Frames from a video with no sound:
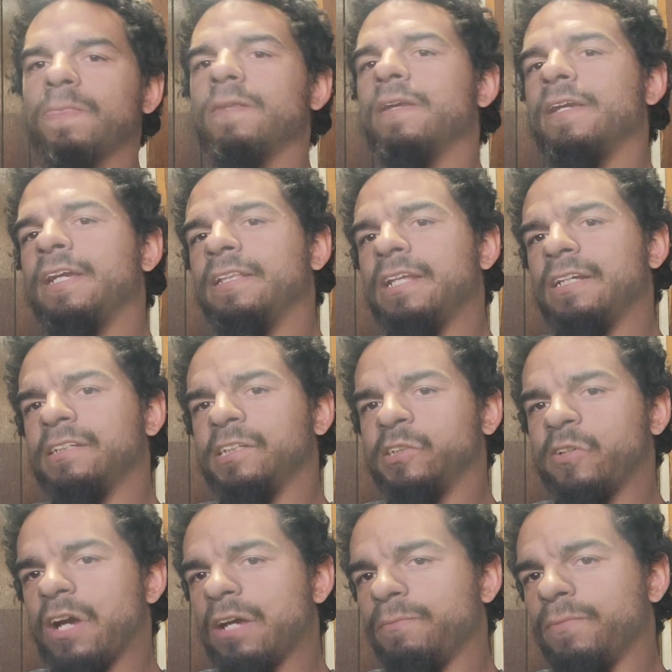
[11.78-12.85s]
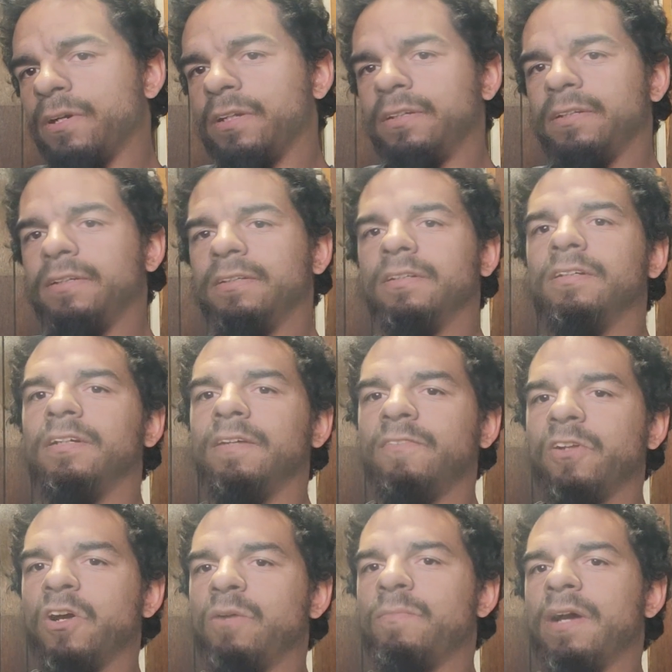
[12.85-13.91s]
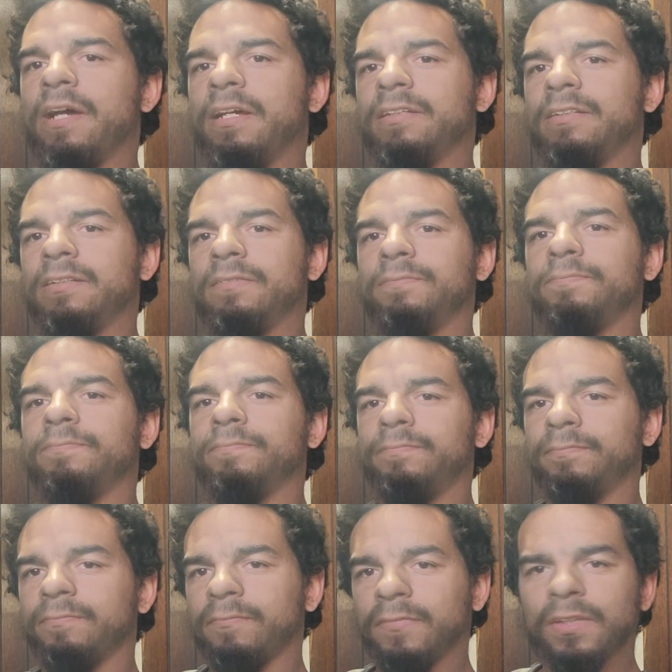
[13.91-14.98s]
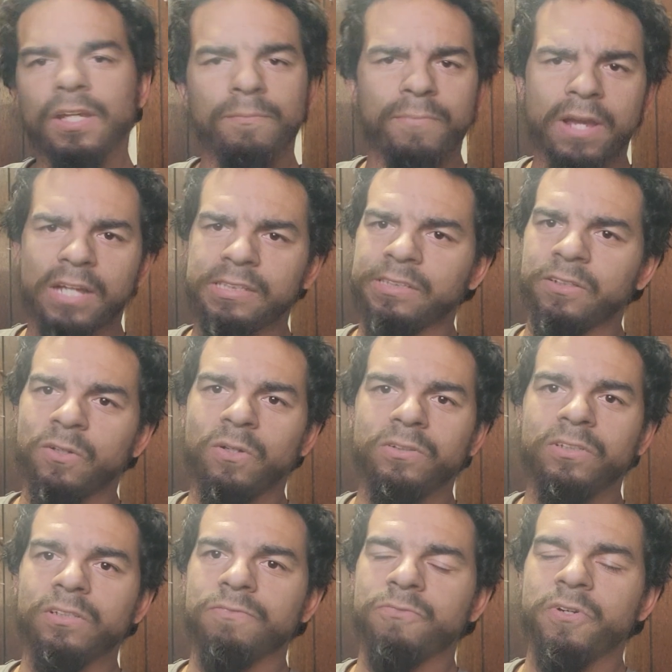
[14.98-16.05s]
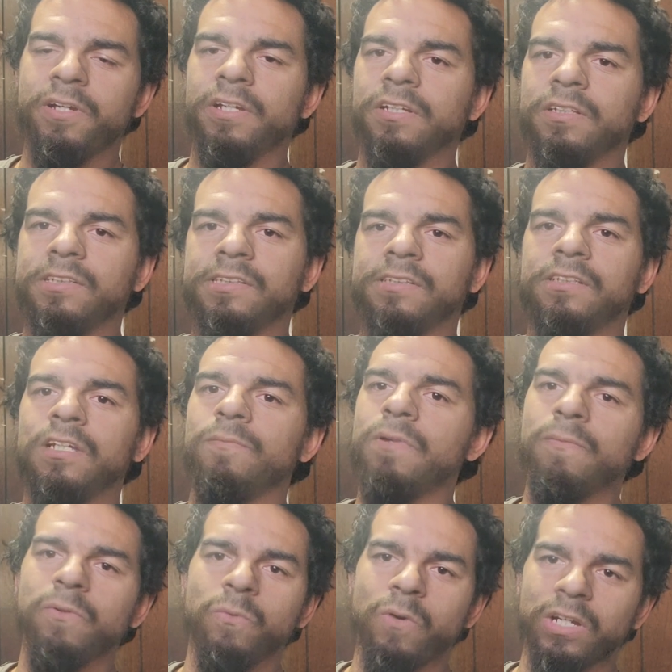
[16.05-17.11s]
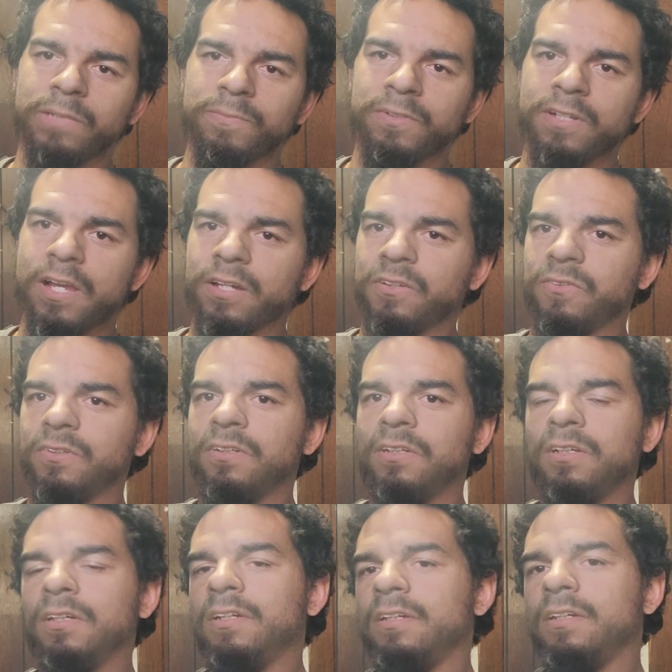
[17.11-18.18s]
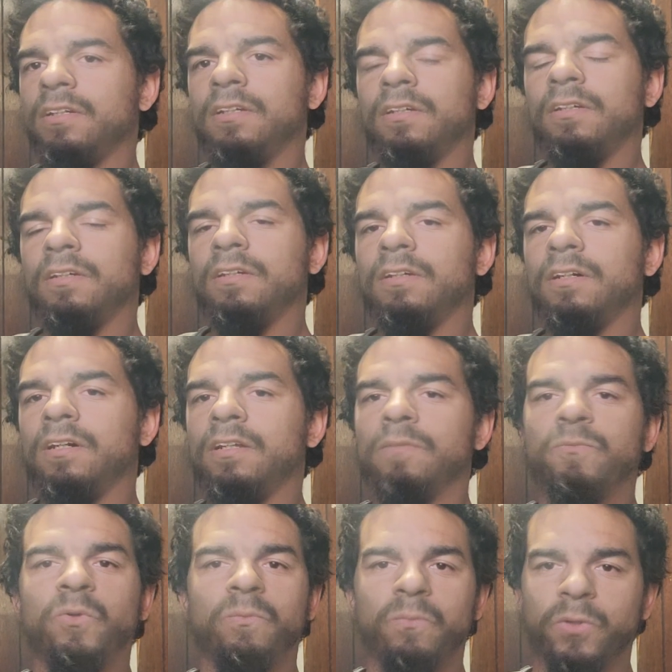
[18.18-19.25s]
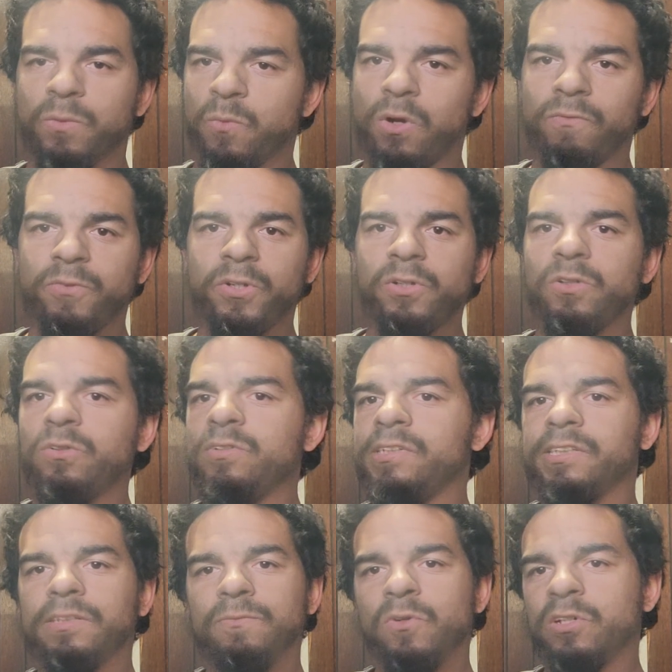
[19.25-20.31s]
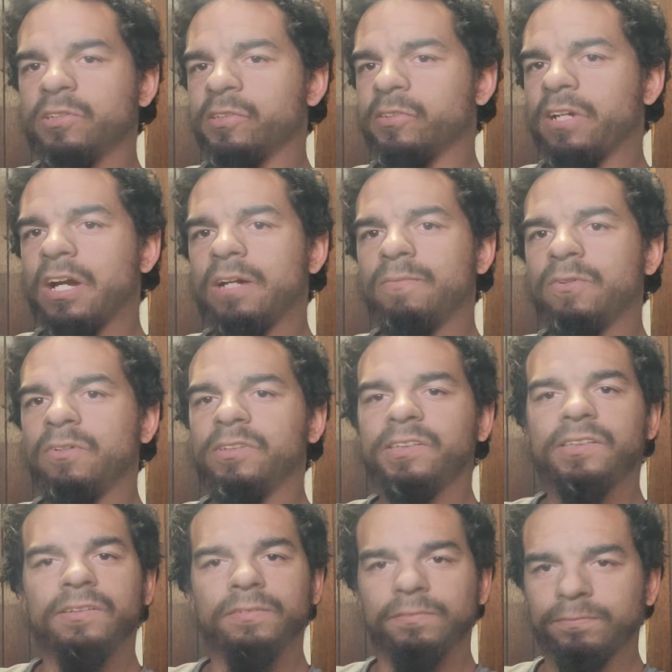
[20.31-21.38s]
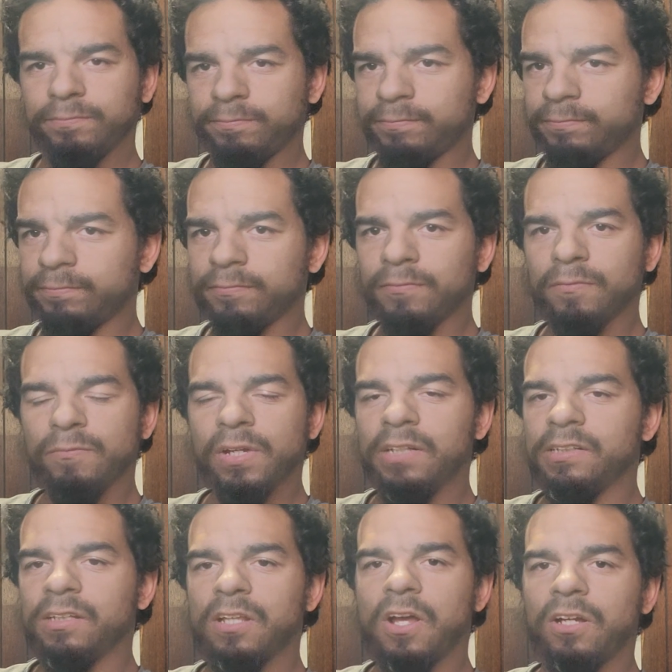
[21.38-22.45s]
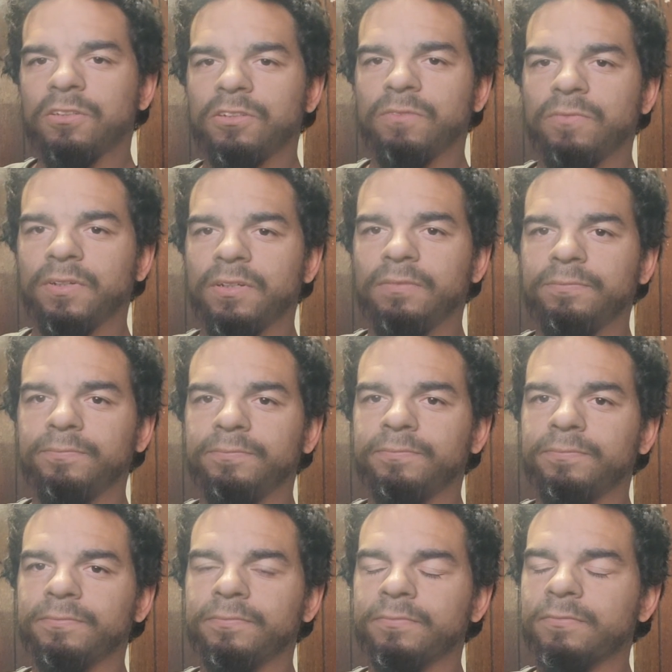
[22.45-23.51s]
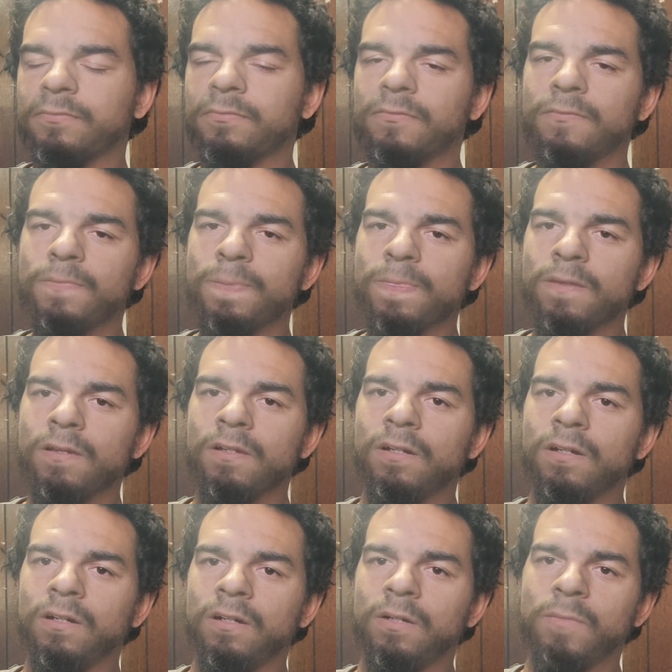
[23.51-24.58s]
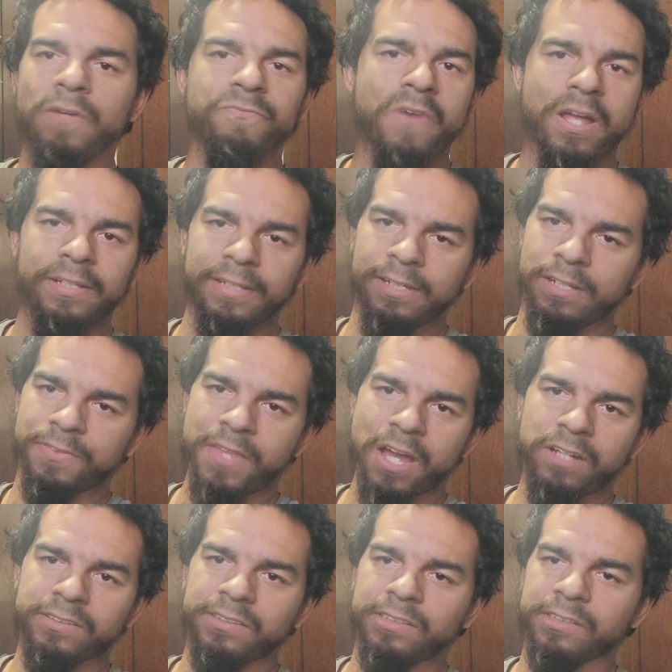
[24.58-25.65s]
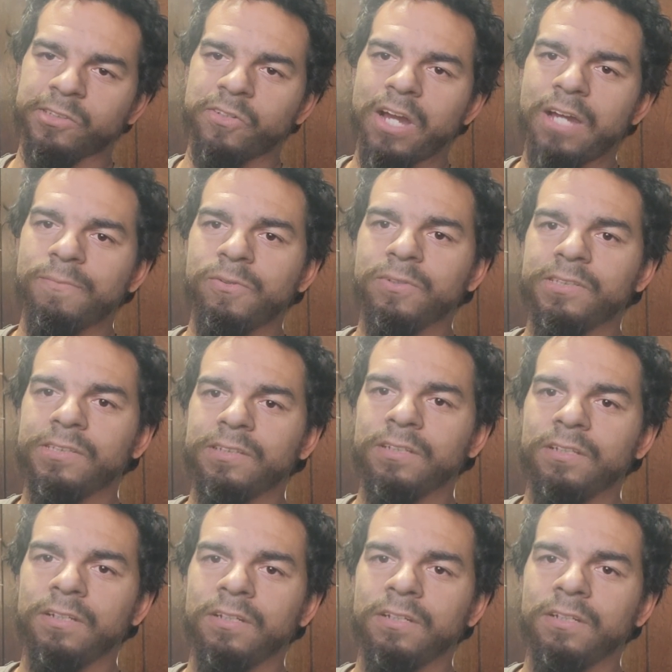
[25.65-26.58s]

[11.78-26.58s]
hit that subscribe button if you don't mind, and pass it on to your friends, to people to watch my channel. The more views, the more subscribers, means a lot to me. I finally hit 1,000 subscribers.